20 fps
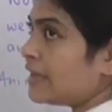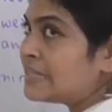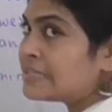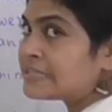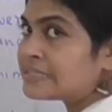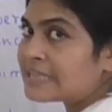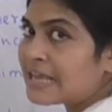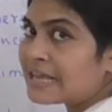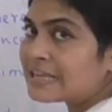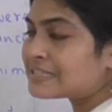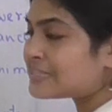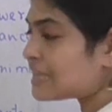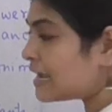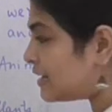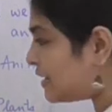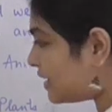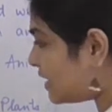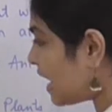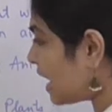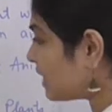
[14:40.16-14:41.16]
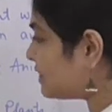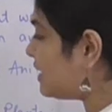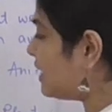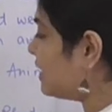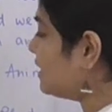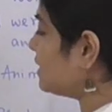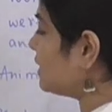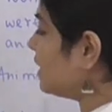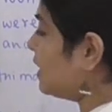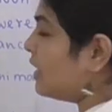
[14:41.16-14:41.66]
insects are
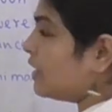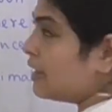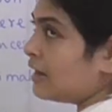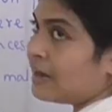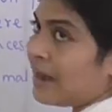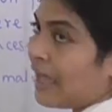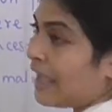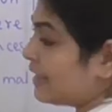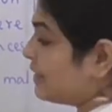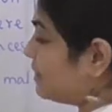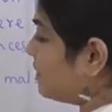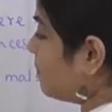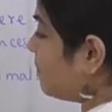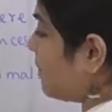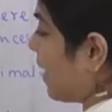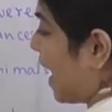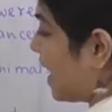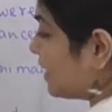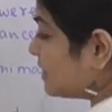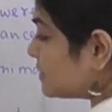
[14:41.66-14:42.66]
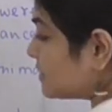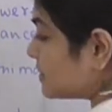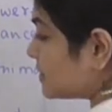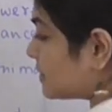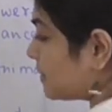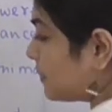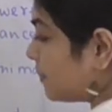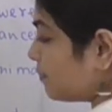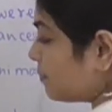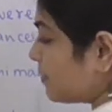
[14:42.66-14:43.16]
nothing like the
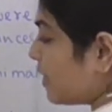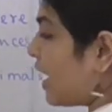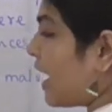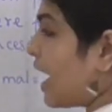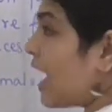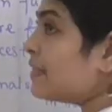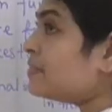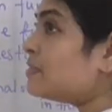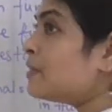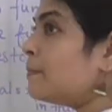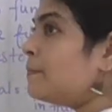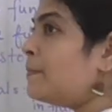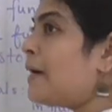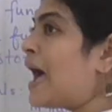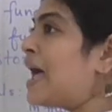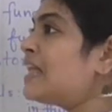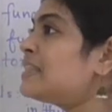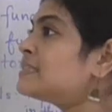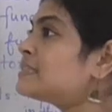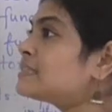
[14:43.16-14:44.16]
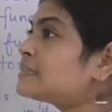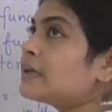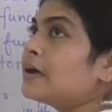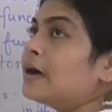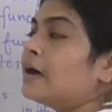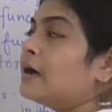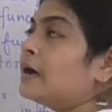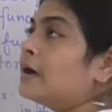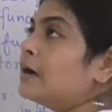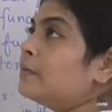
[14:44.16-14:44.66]
bats, and the bats'
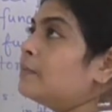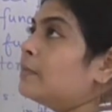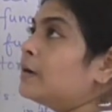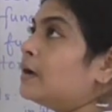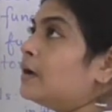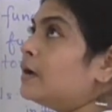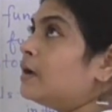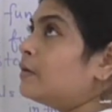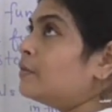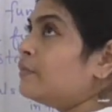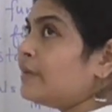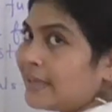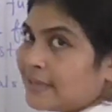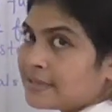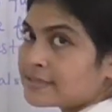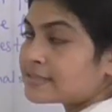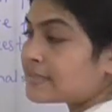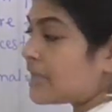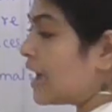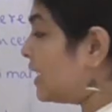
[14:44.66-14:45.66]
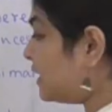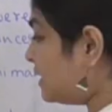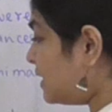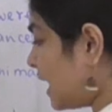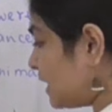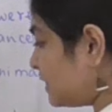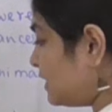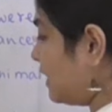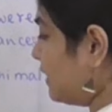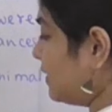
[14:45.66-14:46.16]
wings are
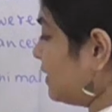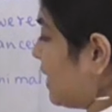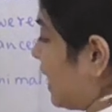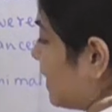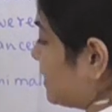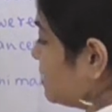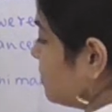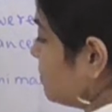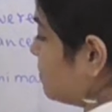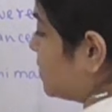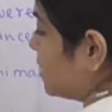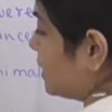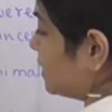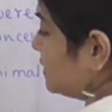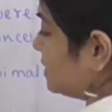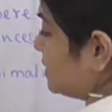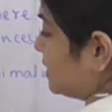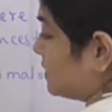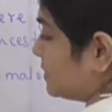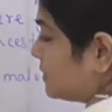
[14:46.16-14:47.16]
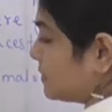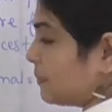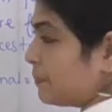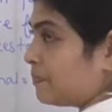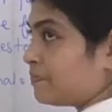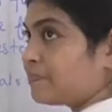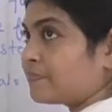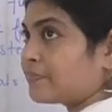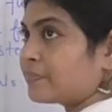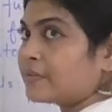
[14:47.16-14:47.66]
nothing like the birds' is.
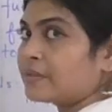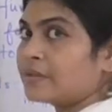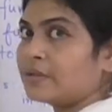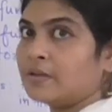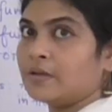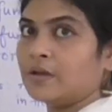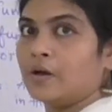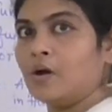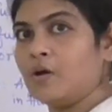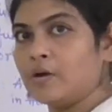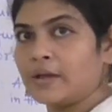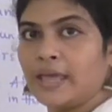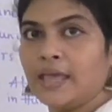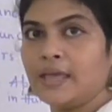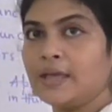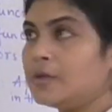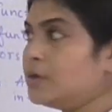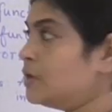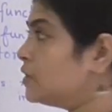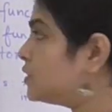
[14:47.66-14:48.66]
Okay?